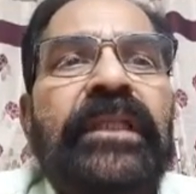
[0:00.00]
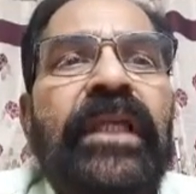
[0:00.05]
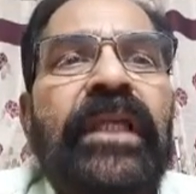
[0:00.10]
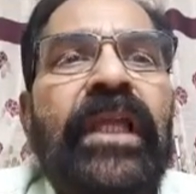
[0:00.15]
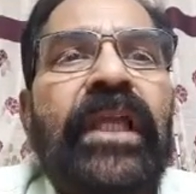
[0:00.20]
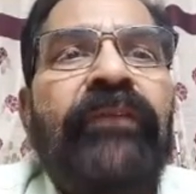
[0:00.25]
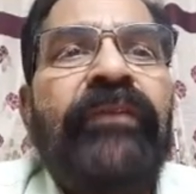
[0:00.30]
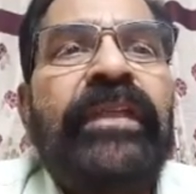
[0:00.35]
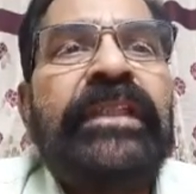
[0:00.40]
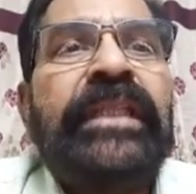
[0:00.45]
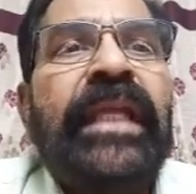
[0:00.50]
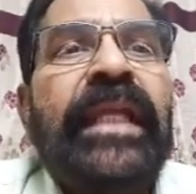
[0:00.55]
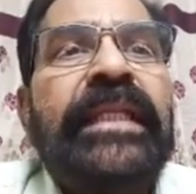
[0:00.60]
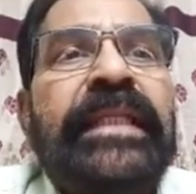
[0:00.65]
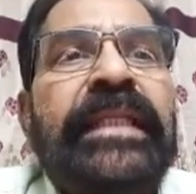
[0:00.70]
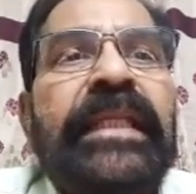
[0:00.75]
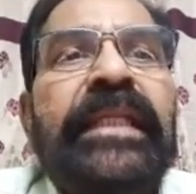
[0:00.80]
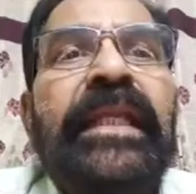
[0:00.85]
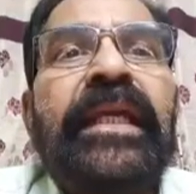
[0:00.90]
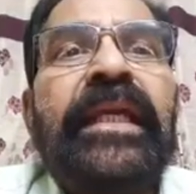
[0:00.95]
with the
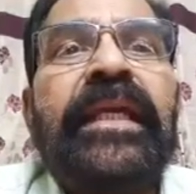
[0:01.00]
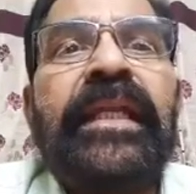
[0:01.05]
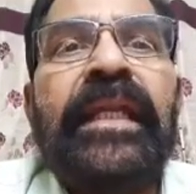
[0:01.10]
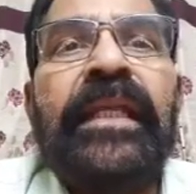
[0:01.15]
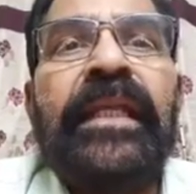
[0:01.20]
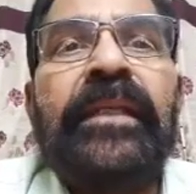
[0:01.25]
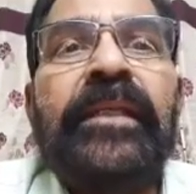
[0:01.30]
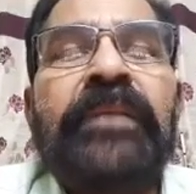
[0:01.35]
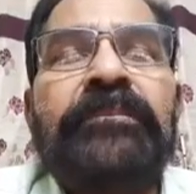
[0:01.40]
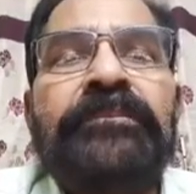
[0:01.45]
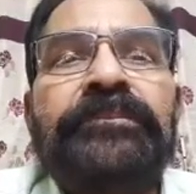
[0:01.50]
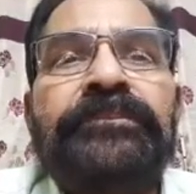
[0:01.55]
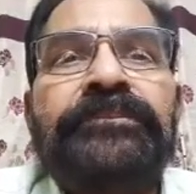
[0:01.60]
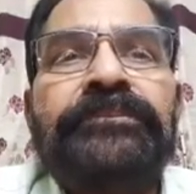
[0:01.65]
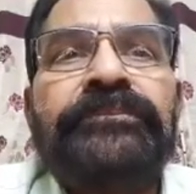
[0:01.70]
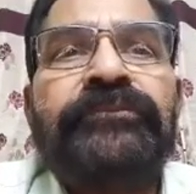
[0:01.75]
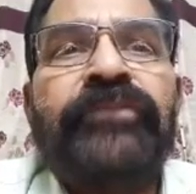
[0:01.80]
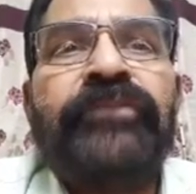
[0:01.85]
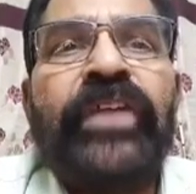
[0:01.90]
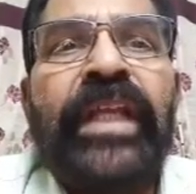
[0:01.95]
interior cranium.
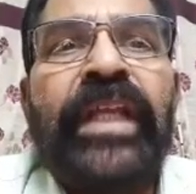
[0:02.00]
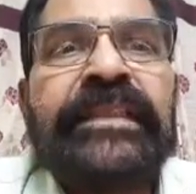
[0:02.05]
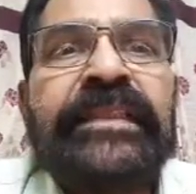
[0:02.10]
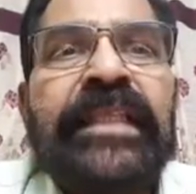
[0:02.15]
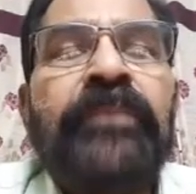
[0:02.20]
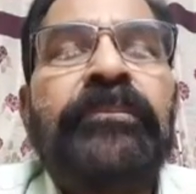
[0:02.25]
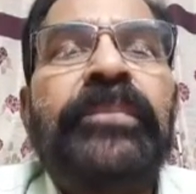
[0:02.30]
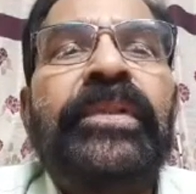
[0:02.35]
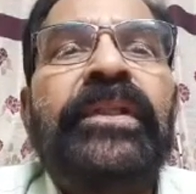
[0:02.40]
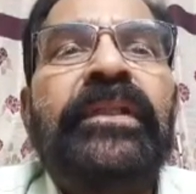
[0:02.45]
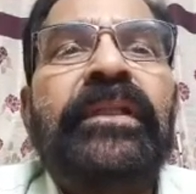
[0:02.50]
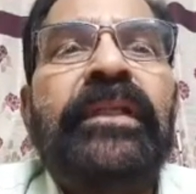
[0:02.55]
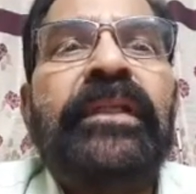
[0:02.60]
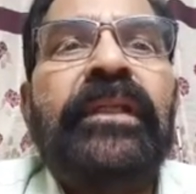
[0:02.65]
For example,